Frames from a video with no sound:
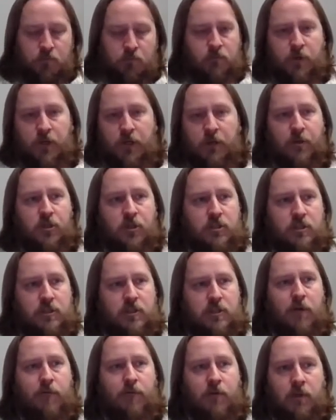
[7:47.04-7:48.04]
read a bunch of
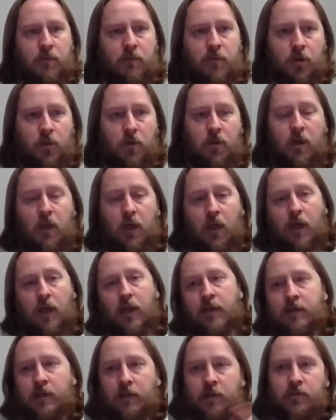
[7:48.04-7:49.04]
stuff on the Moodle,
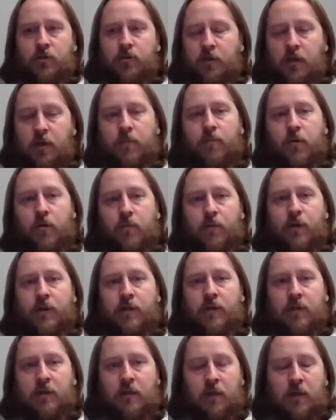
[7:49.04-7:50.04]
and then do the
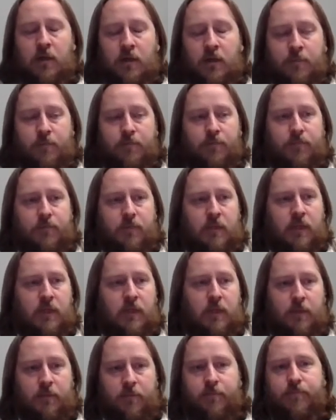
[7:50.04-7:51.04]
appropriate,
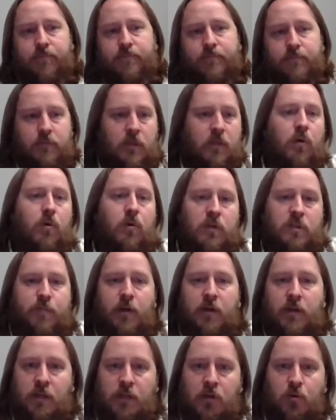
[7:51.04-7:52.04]
the
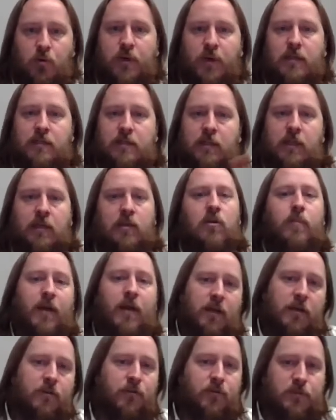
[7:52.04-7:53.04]
corresponding quiz, and then go
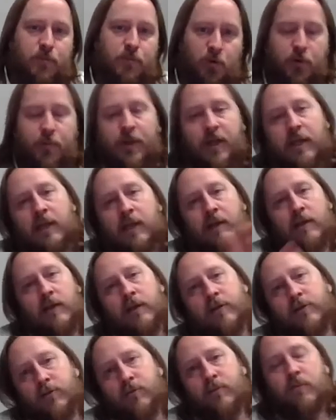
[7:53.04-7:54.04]
back and do some more reading, and then
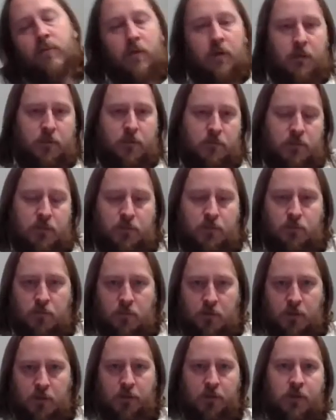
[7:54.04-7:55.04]
do
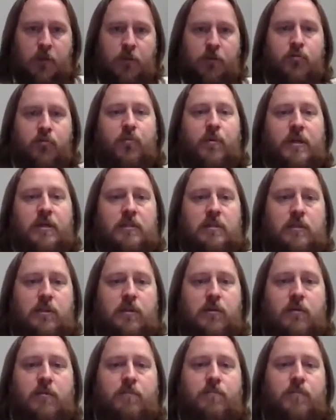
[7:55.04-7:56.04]
another quiz, and
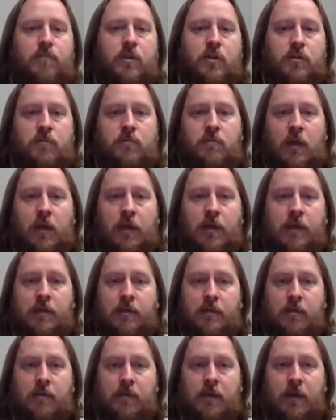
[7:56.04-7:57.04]
so on. I
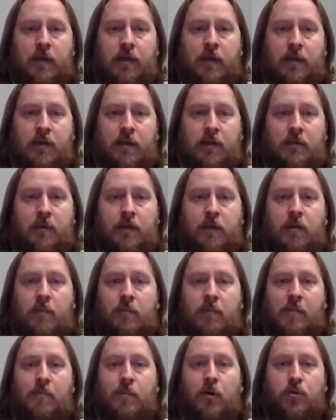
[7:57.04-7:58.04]
think it'll
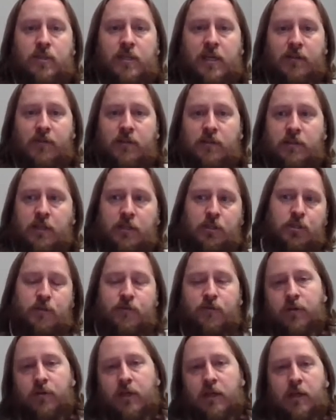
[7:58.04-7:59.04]
be most advantageous
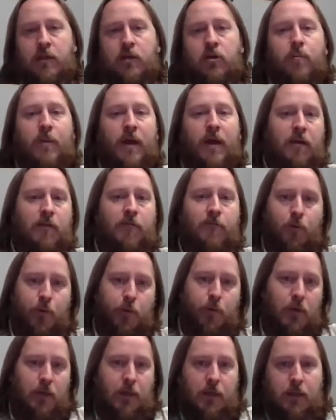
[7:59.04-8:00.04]
for you to kind of go back and
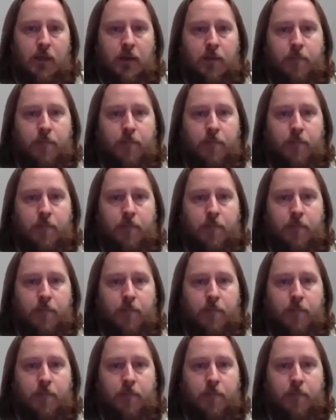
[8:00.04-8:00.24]
forth like